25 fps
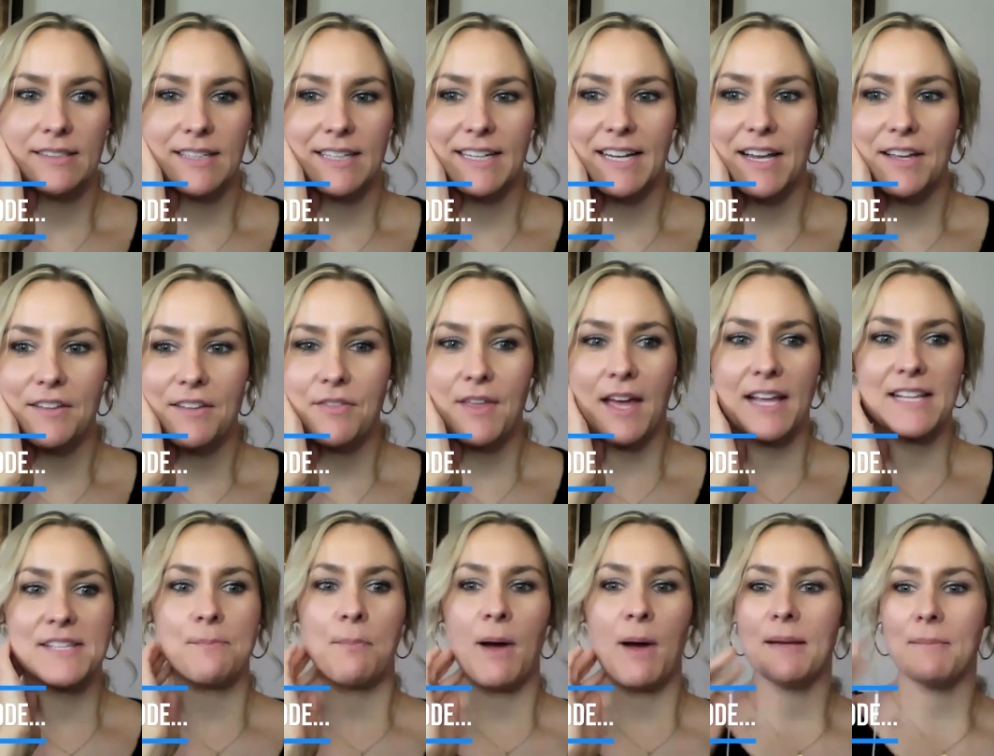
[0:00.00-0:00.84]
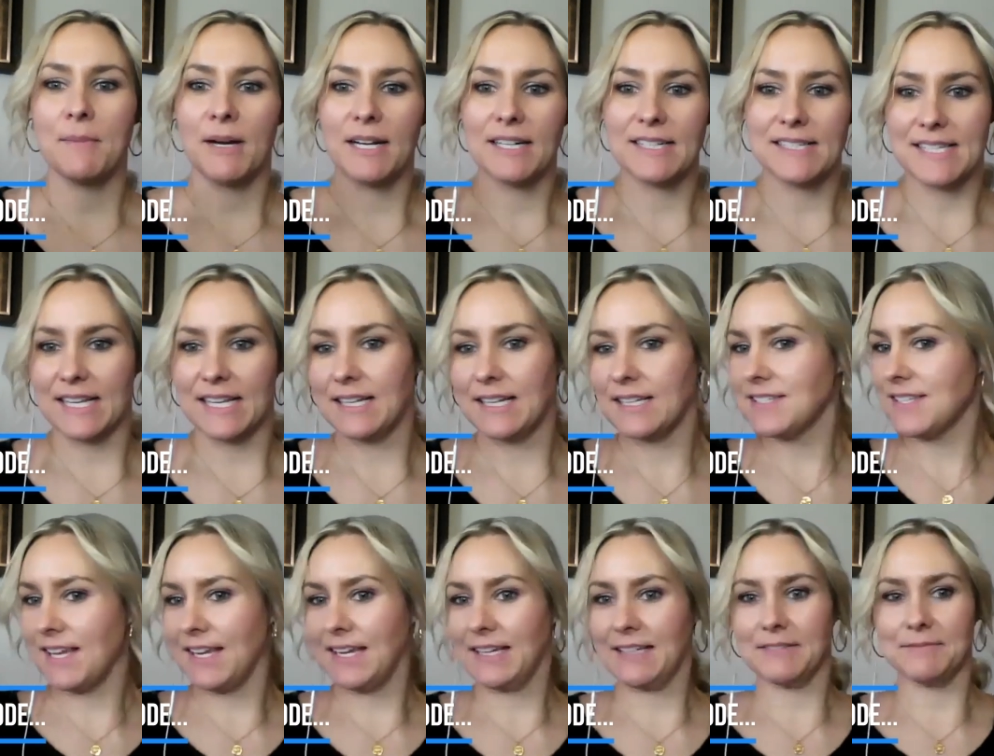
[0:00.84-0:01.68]
Like I that's my mindset is
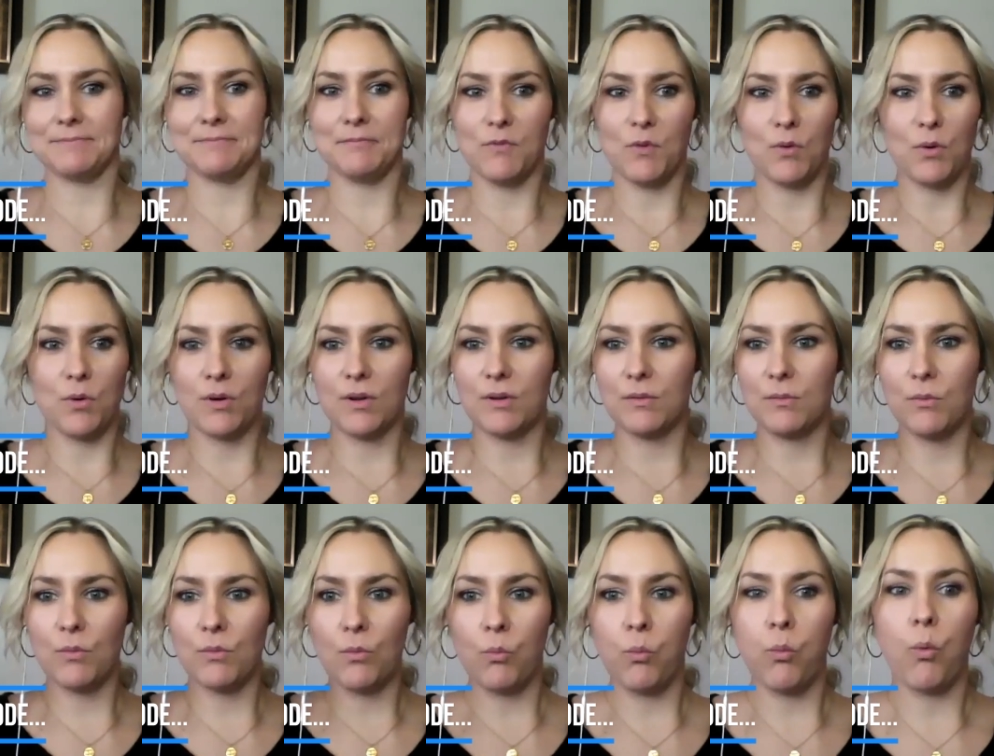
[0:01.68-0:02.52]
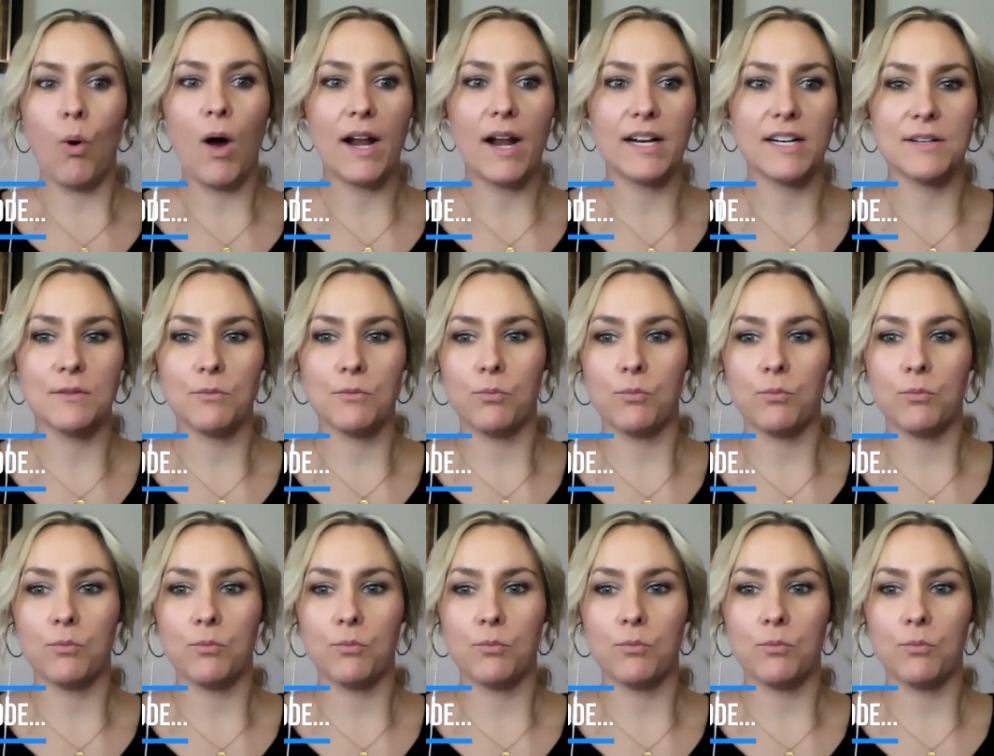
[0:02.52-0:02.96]
like what if,